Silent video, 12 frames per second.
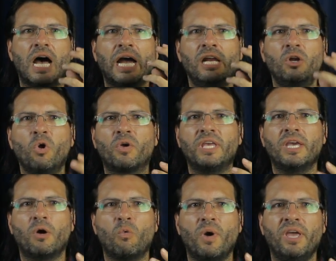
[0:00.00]
a looking
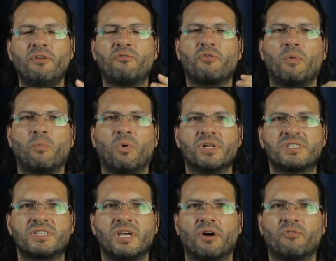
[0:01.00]
away from
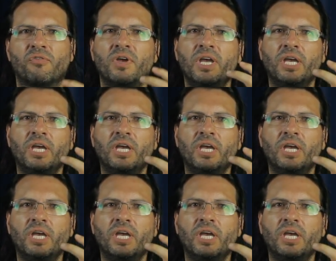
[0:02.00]
oneself